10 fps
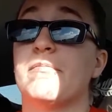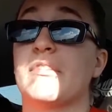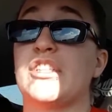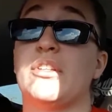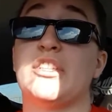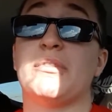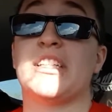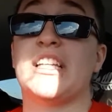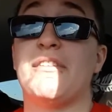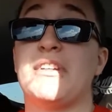So this was a
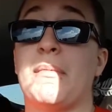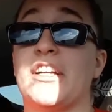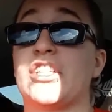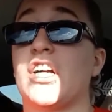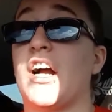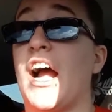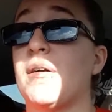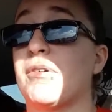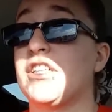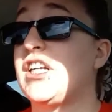safety measure. I
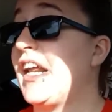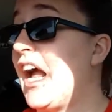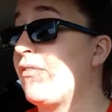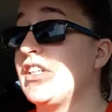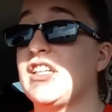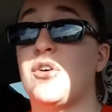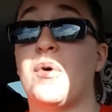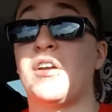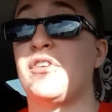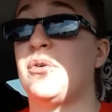appreciate every single
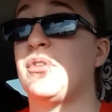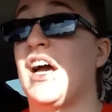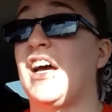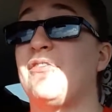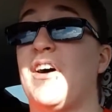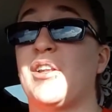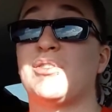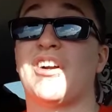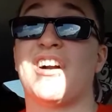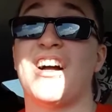one of you that follows
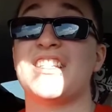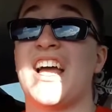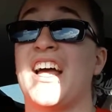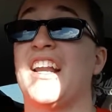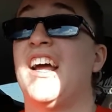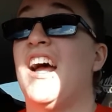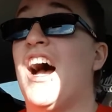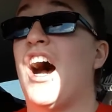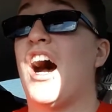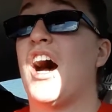our content.
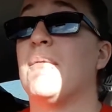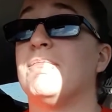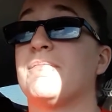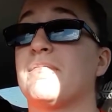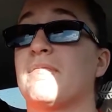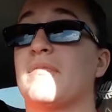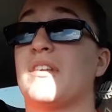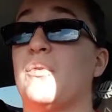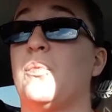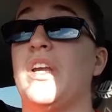
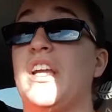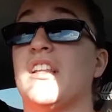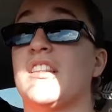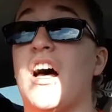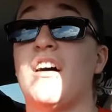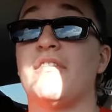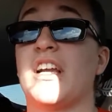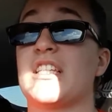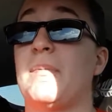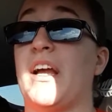We love
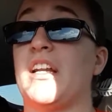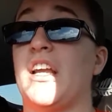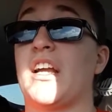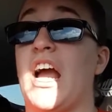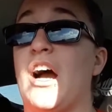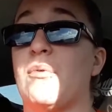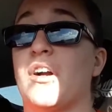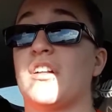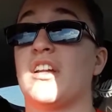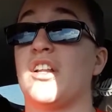expanding
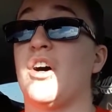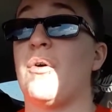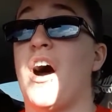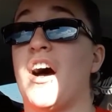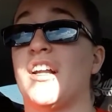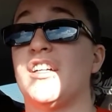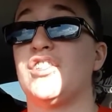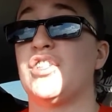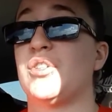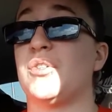our little ohana
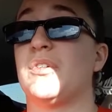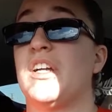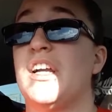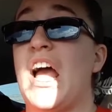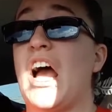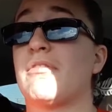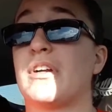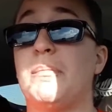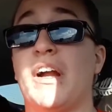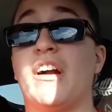to every
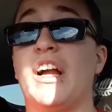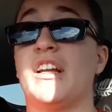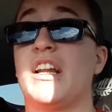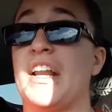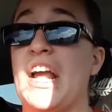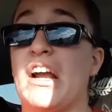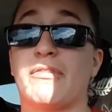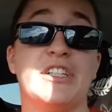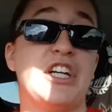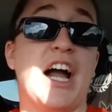parent and
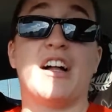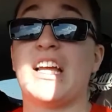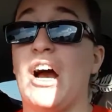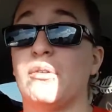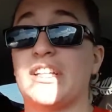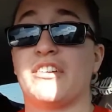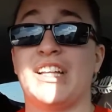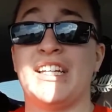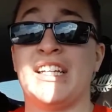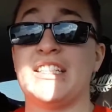every child out there
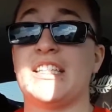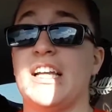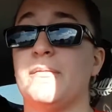that needs it.